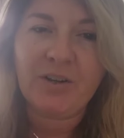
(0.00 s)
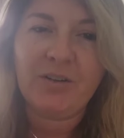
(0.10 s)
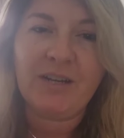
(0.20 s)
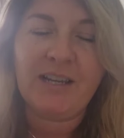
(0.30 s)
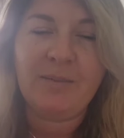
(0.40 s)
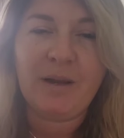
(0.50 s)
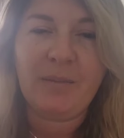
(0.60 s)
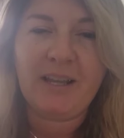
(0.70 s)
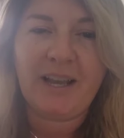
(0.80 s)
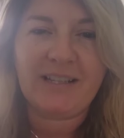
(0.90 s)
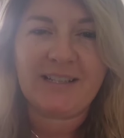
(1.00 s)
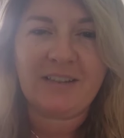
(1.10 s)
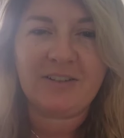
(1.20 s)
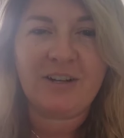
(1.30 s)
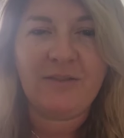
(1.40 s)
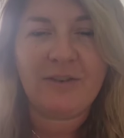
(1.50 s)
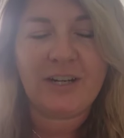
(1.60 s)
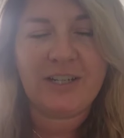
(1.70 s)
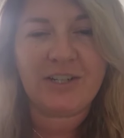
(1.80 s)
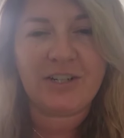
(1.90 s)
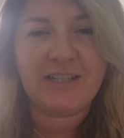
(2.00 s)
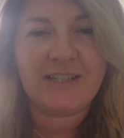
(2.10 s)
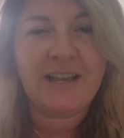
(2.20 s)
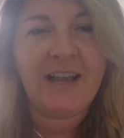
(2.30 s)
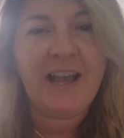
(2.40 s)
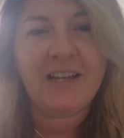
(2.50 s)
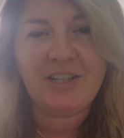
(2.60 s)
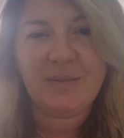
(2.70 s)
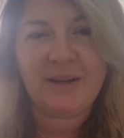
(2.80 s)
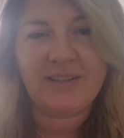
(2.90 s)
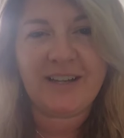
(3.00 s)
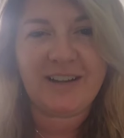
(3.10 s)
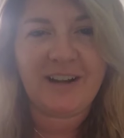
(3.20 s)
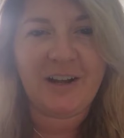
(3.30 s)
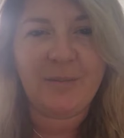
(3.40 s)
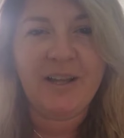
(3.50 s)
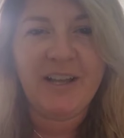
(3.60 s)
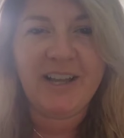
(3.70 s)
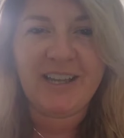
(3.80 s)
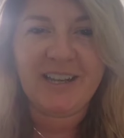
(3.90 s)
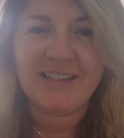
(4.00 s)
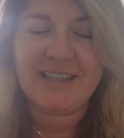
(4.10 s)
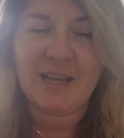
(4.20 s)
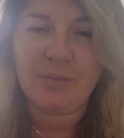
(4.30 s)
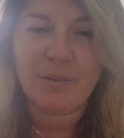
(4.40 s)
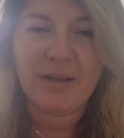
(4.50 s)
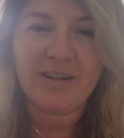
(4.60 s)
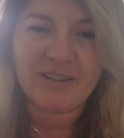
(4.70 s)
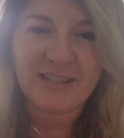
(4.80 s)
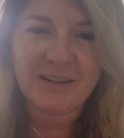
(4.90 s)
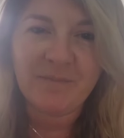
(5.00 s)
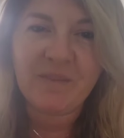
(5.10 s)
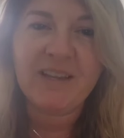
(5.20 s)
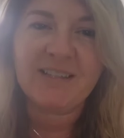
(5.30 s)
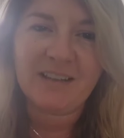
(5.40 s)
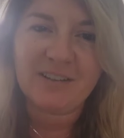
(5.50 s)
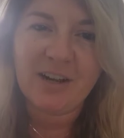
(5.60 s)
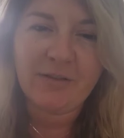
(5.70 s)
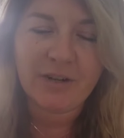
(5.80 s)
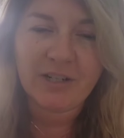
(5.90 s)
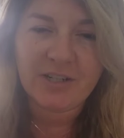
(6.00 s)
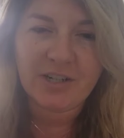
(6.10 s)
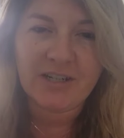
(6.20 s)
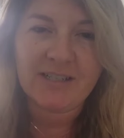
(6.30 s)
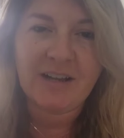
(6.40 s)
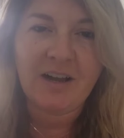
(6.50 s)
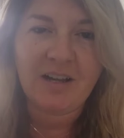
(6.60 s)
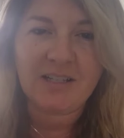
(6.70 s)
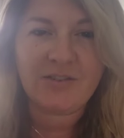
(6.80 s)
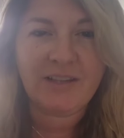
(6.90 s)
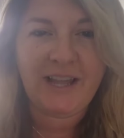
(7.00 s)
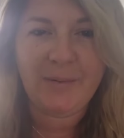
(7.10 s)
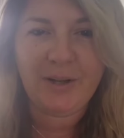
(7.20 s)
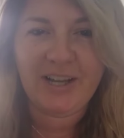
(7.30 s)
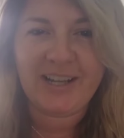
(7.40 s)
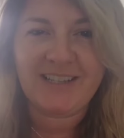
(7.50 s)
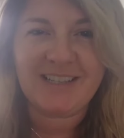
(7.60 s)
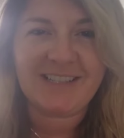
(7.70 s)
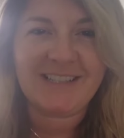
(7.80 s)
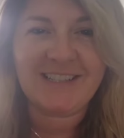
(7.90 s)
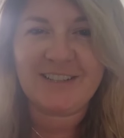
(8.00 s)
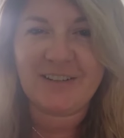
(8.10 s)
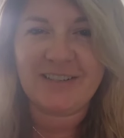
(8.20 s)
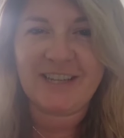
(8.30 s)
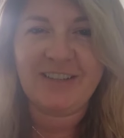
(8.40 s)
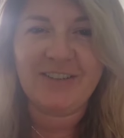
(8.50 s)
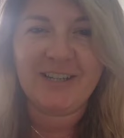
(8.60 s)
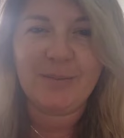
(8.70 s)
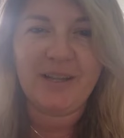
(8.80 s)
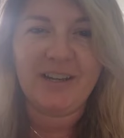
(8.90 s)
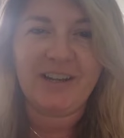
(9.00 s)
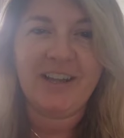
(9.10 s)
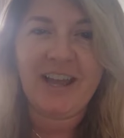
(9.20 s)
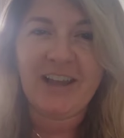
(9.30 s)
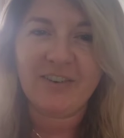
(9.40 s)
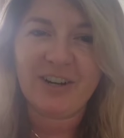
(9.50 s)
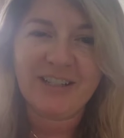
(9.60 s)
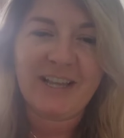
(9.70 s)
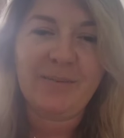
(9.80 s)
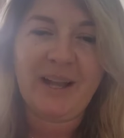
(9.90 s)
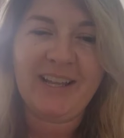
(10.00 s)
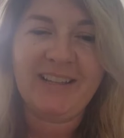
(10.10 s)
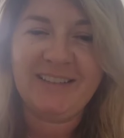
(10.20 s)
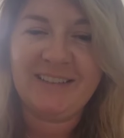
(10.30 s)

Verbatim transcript: or you can email me at southerncomfortinsurance at gmail.com. Again, it's Amber Peterson, Southern Comfort Insurance, honest, reliable, and consistent service that you can depend on. Have a great day. Bye.